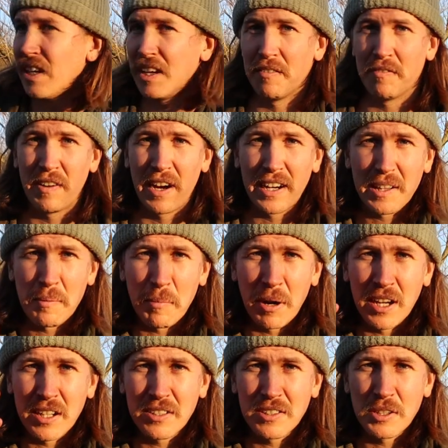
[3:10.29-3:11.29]
In fact, I
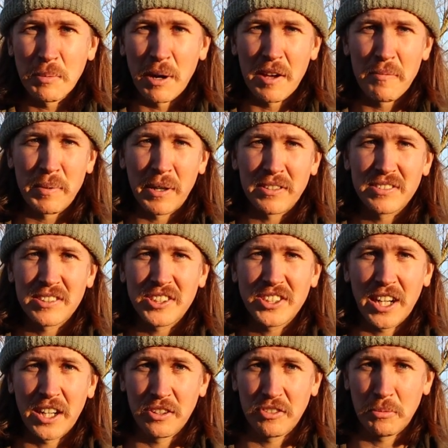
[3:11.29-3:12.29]
might you might be able to see
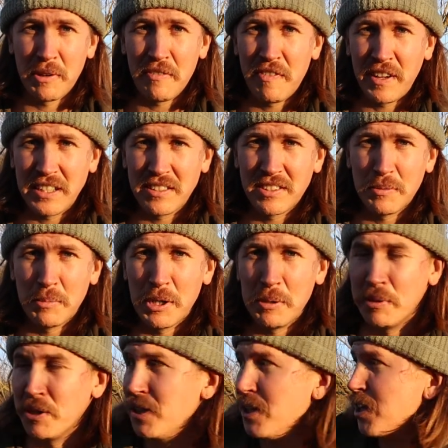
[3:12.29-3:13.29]
shadows on my face at the
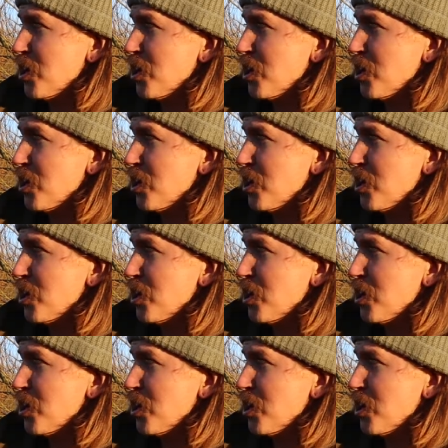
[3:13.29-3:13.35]
moment.